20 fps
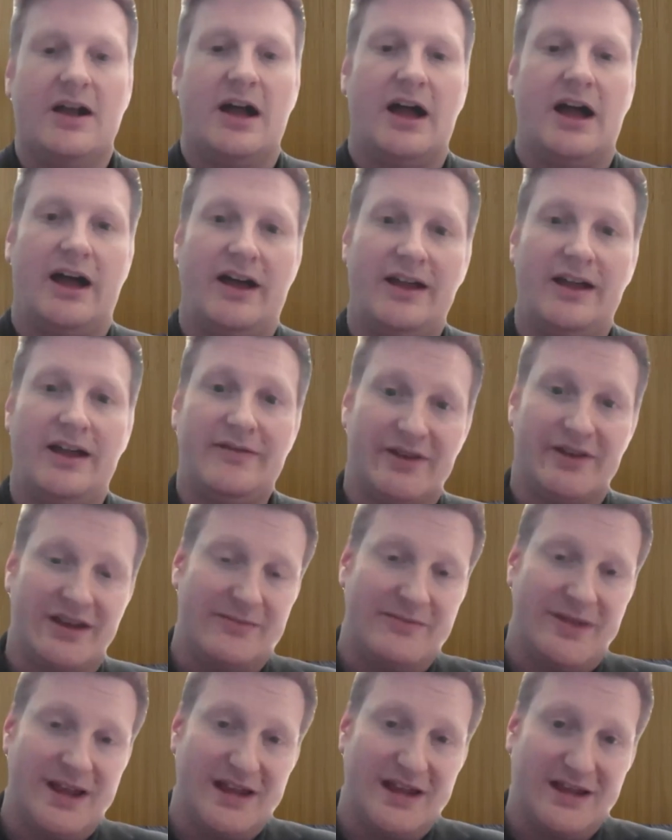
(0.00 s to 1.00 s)
If it
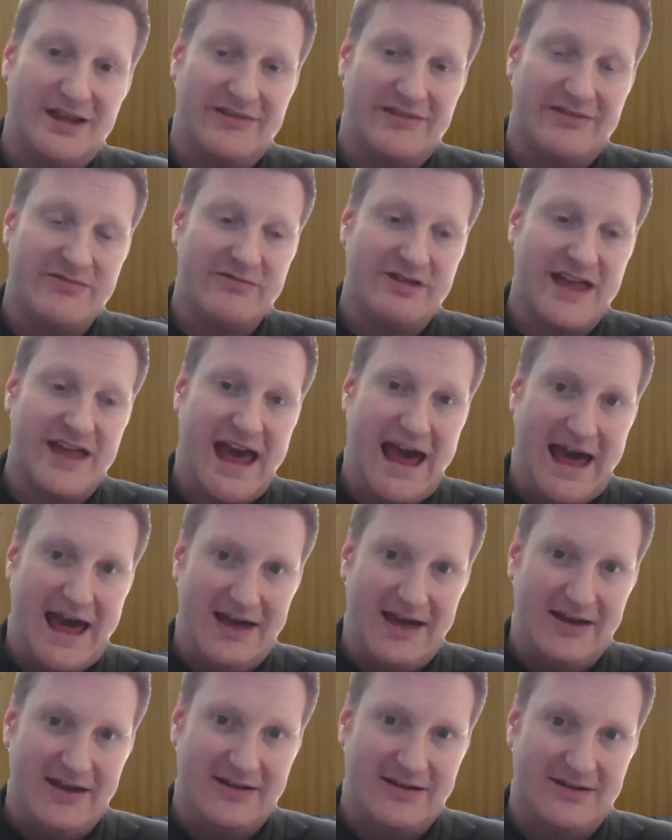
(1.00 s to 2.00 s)
can make it through
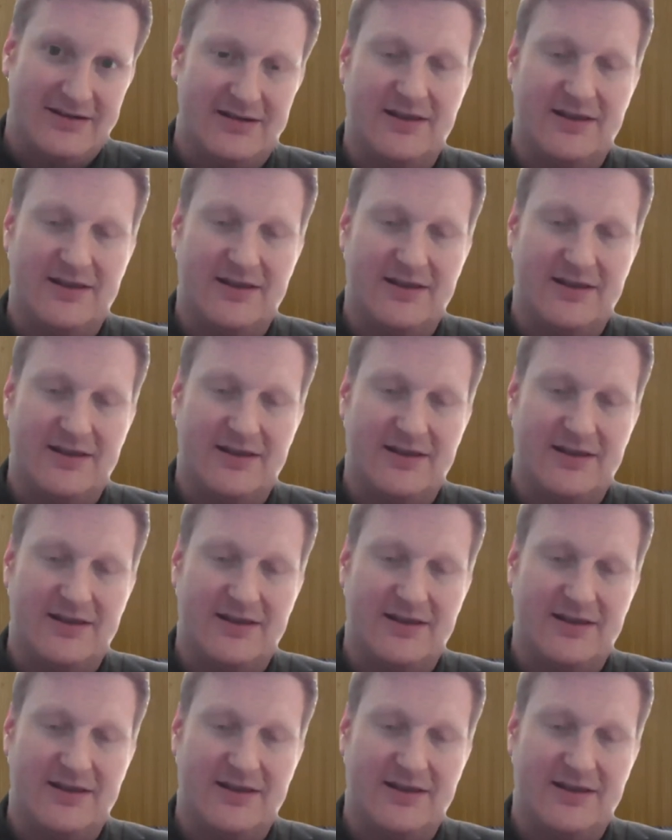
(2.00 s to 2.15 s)
that,